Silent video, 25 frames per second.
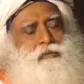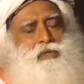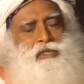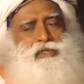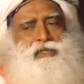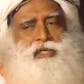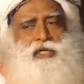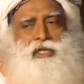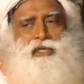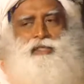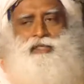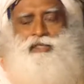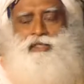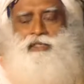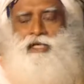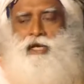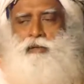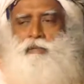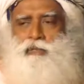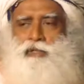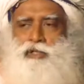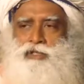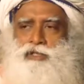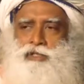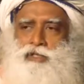must
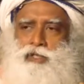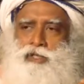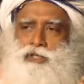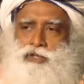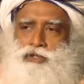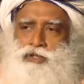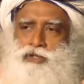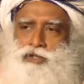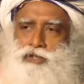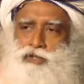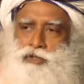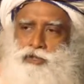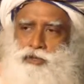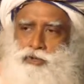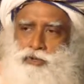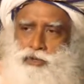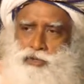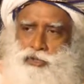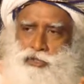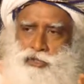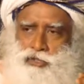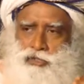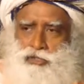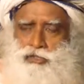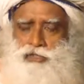establish
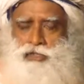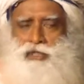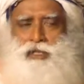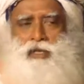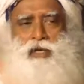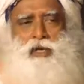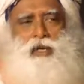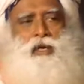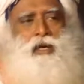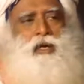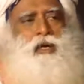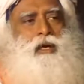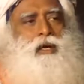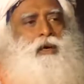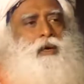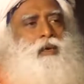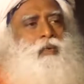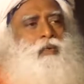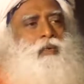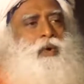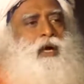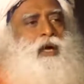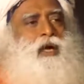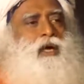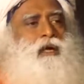institutions
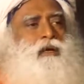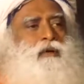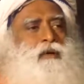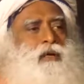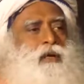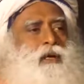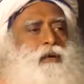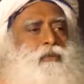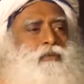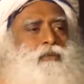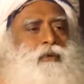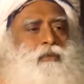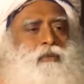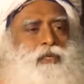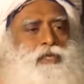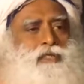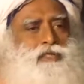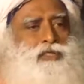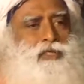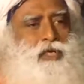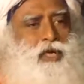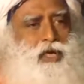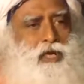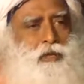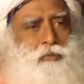where we will
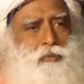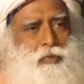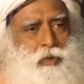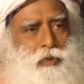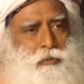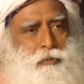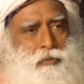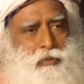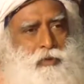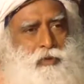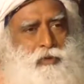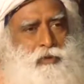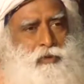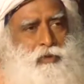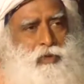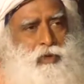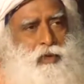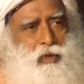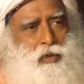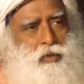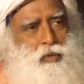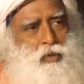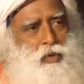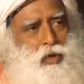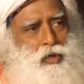train people
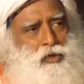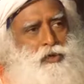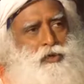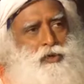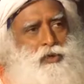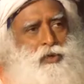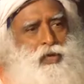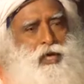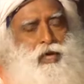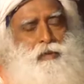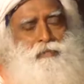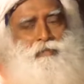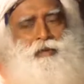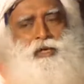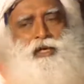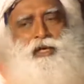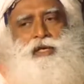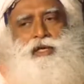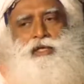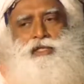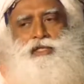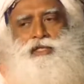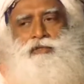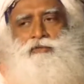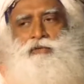what should happen
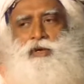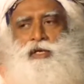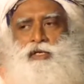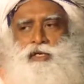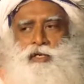in a Shiva